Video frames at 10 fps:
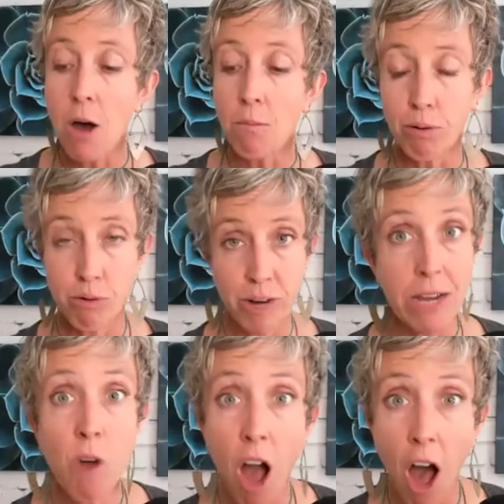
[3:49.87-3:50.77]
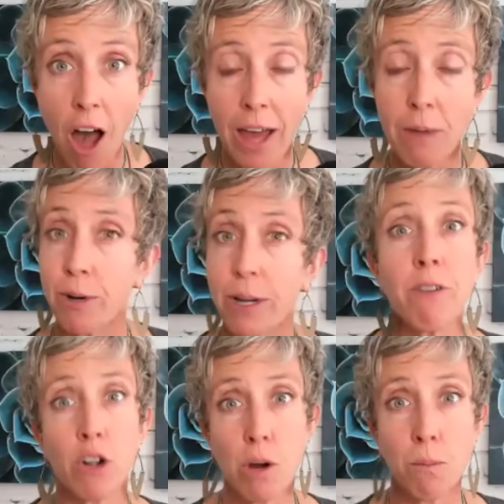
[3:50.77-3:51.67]
pretty raw and pretty
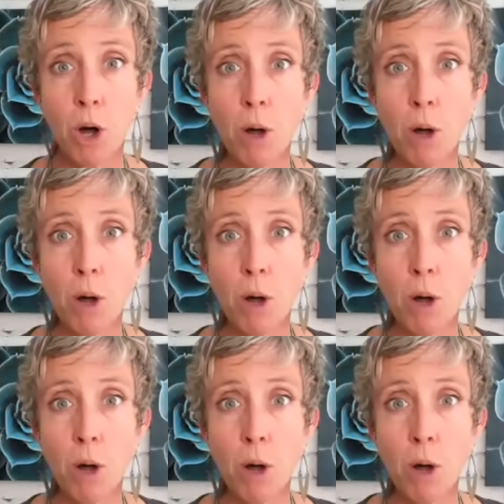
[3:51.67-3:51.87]
vulnerable,